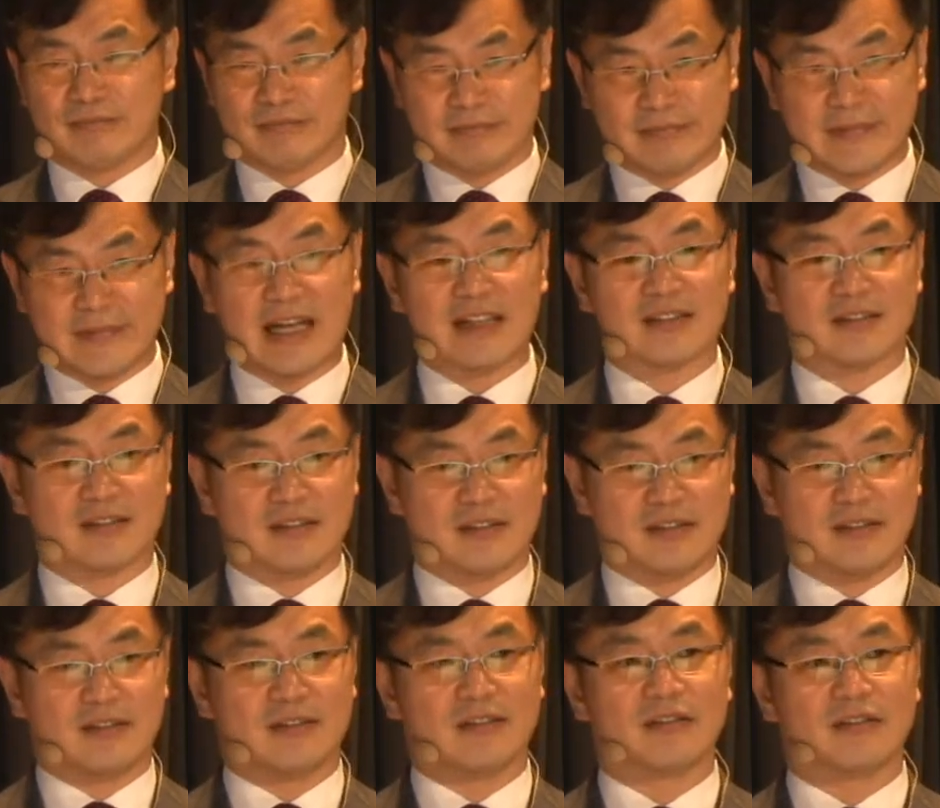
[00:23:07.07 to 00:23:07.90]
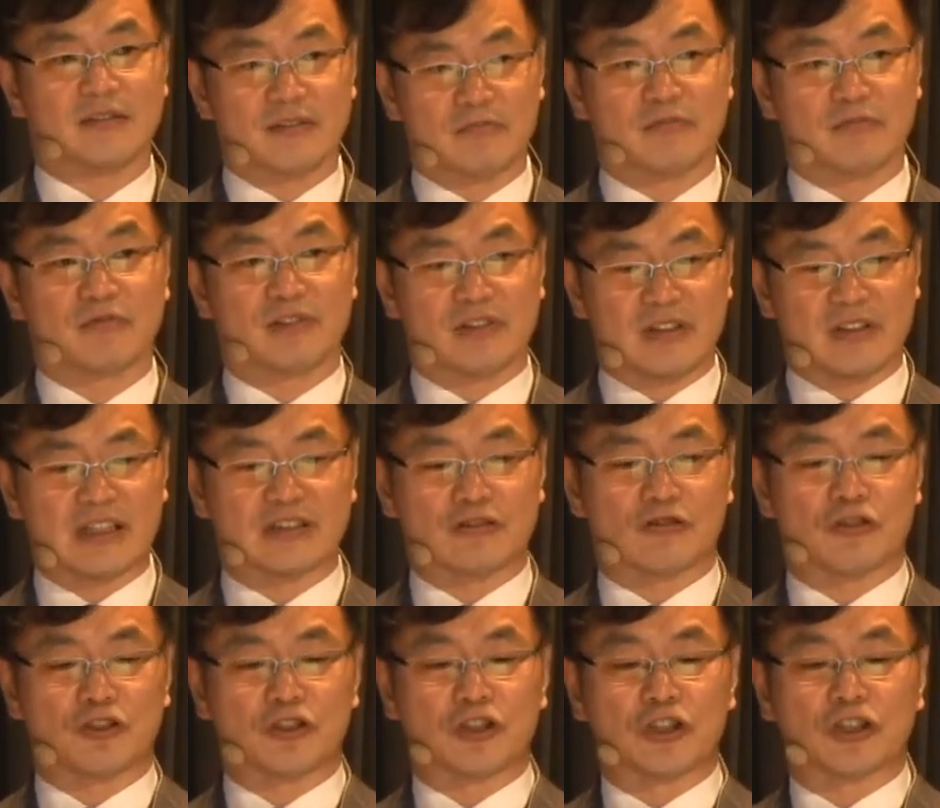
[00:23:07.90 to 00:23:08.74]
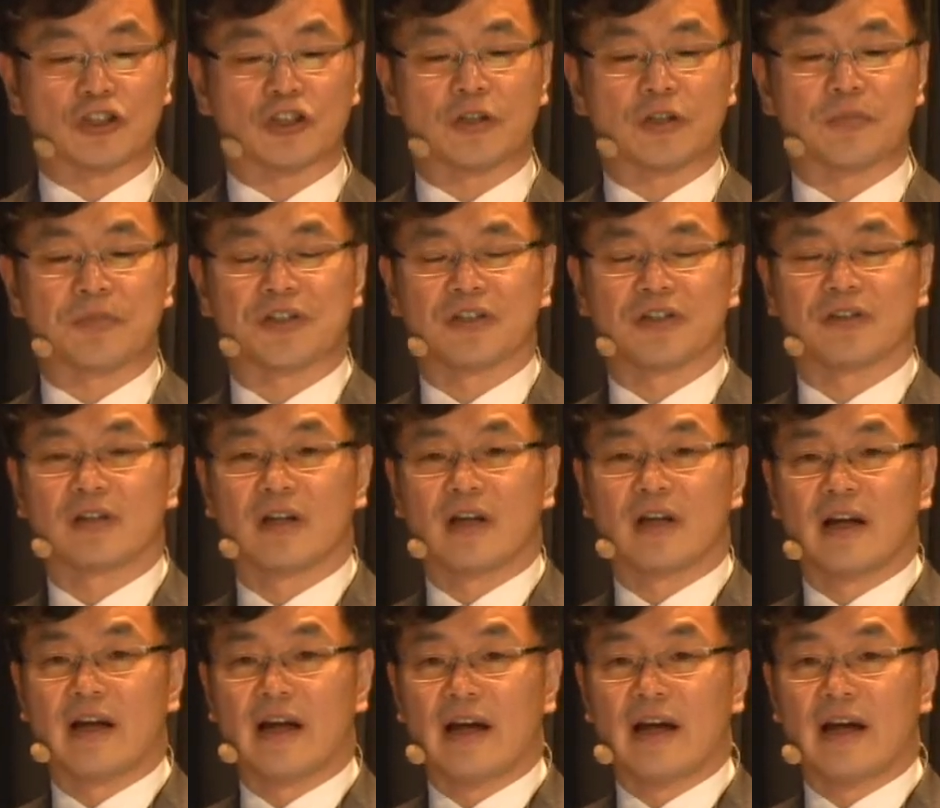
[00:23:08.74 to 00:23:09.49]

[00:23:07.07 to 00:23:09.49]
That's the that's good description.